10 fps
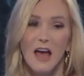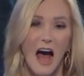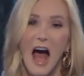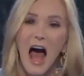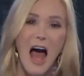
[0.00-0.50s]

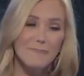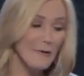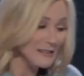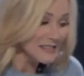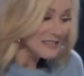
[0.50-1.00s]
I, I've
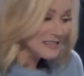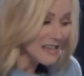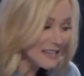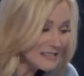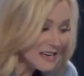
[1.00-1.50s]
been
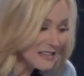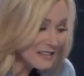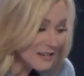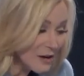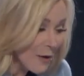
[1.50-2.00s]
sent
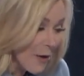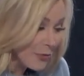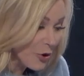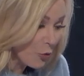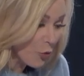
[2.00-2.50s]
into
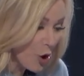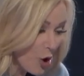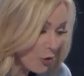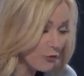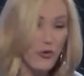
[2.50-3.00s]
the
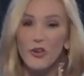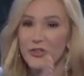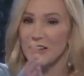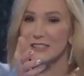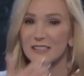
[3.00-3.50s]
world for
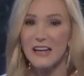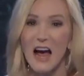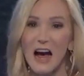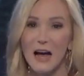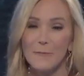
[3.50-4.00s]
this
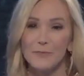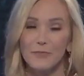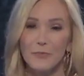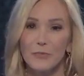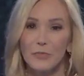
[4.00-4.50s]
time.
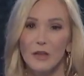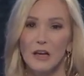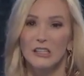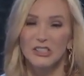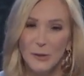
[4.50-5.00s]

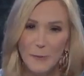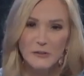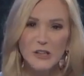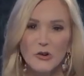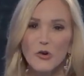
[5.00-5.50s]
She
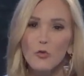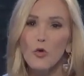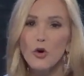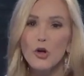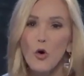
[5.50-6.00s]
puts on her
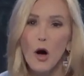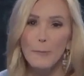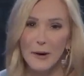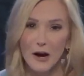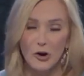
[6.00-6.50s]
royal
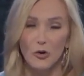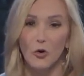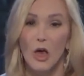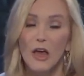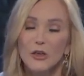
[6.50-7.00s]

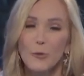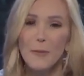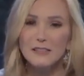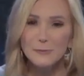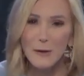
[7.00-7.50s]
apparel. You
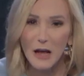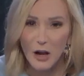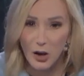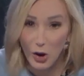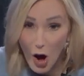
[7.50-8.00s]
must be
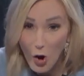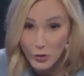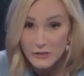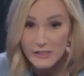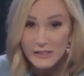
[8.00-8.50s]

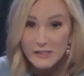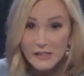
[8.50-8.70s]
cloaked,